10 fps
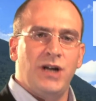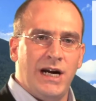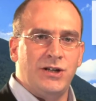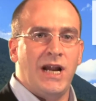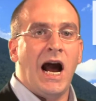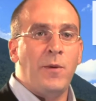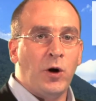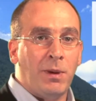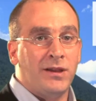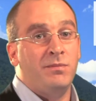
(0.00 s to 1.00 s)
change in how
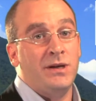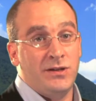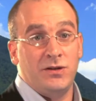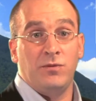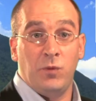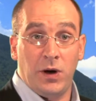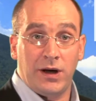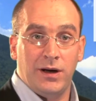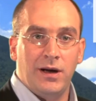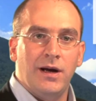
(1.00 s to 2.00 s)
we go about the business of
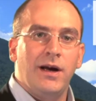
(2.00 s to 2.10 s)
work.